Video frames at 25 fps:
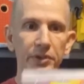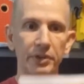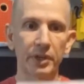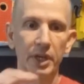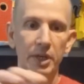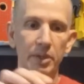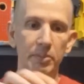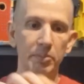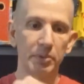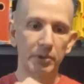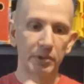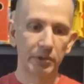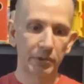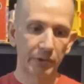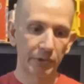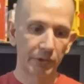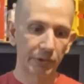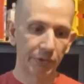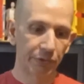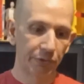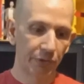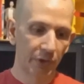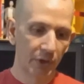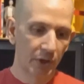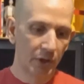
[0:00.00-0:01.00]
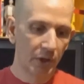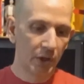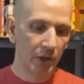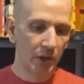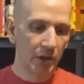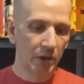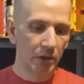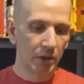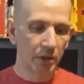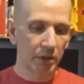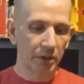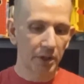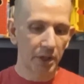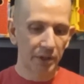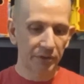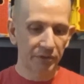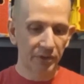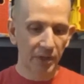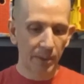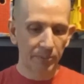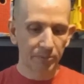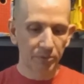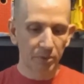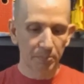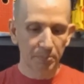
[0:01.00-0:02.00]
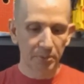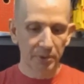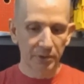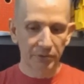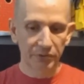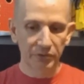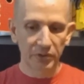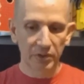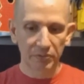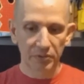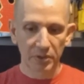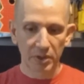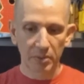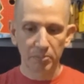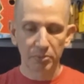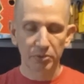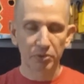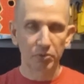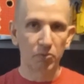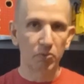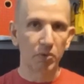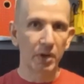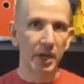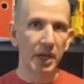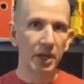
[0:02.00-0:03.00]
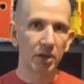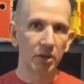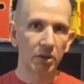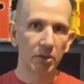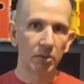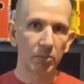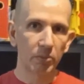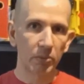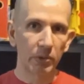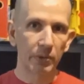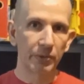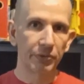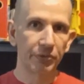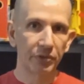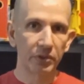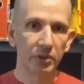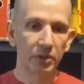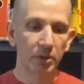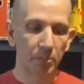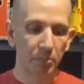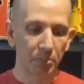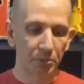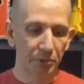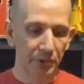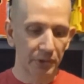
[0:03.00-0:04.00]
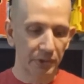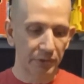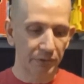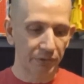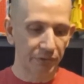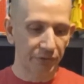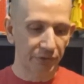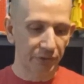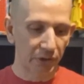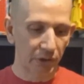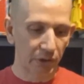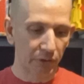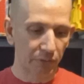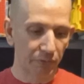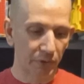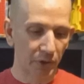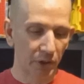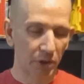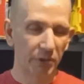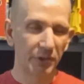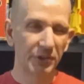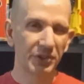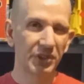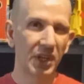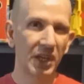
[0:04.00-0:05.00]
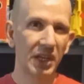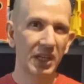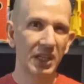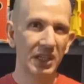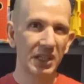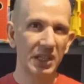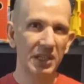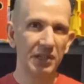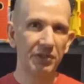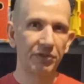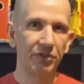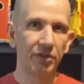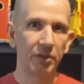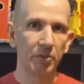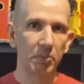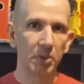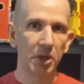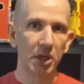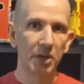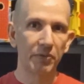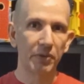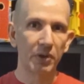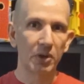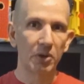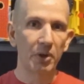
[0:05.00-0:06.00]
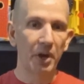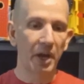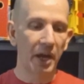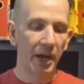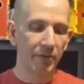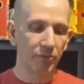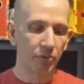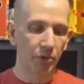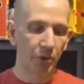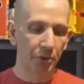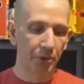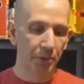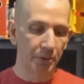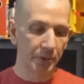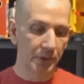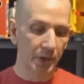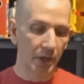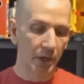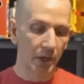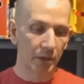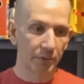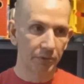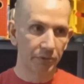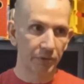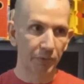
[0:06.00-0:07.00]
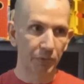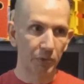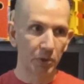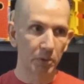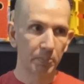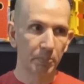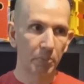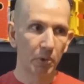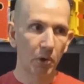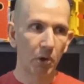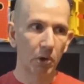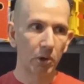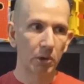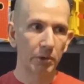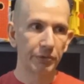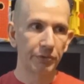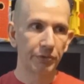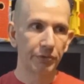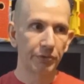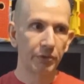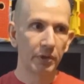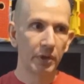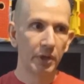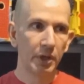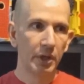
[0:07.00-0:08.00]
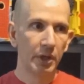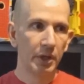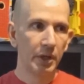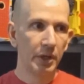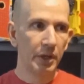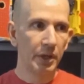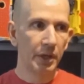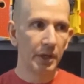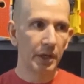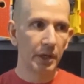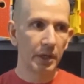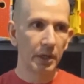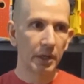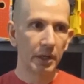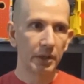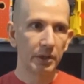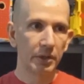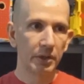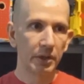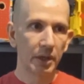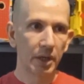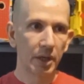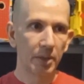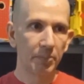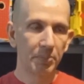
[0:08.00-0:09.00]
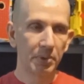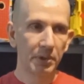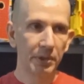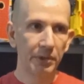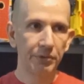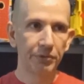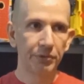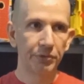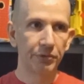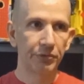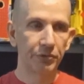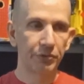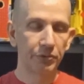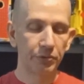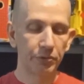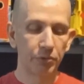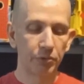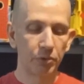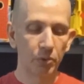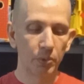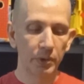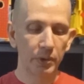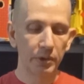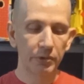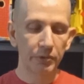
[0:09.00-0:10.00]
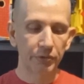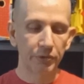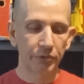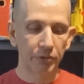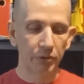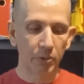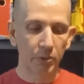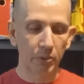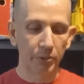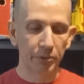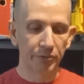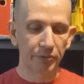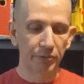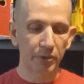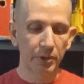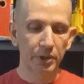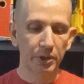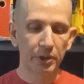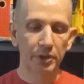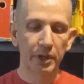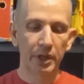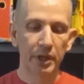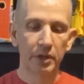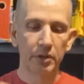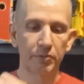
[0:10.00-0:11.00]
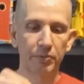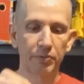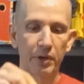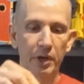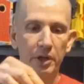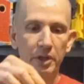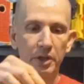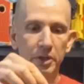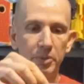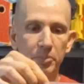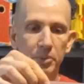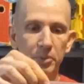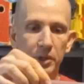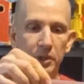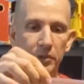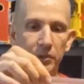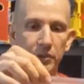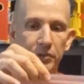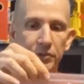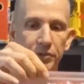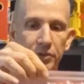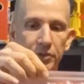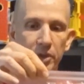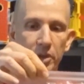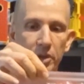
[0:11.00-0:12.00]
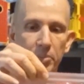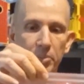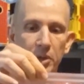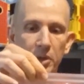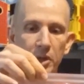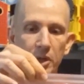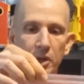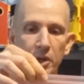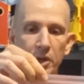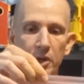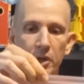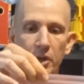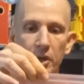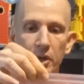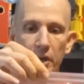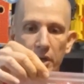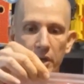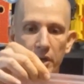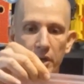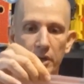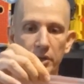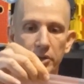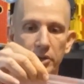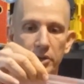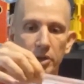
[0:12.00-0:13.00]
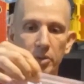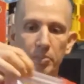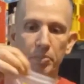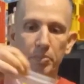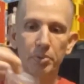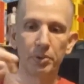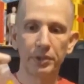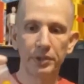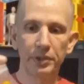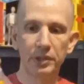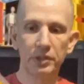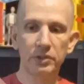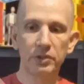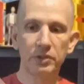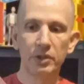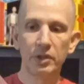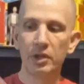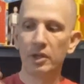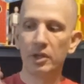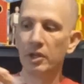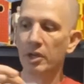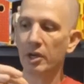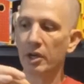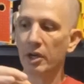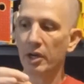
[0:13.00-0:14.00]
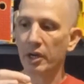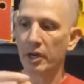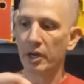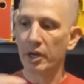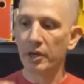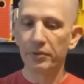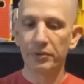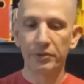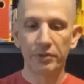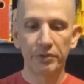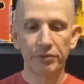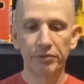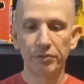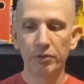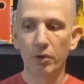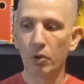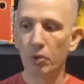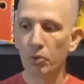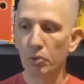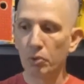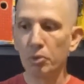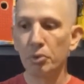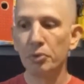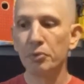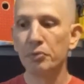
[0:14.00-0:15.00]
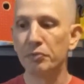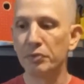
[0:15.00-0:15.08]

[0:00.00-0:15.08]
that, because a lot of times I'll pick stuff up, it's random or it's incomplete and stuff, and it always kind of eats at me if I don't have all the different parts and pieces to it. So I was very glad to finally pick this up and complete this old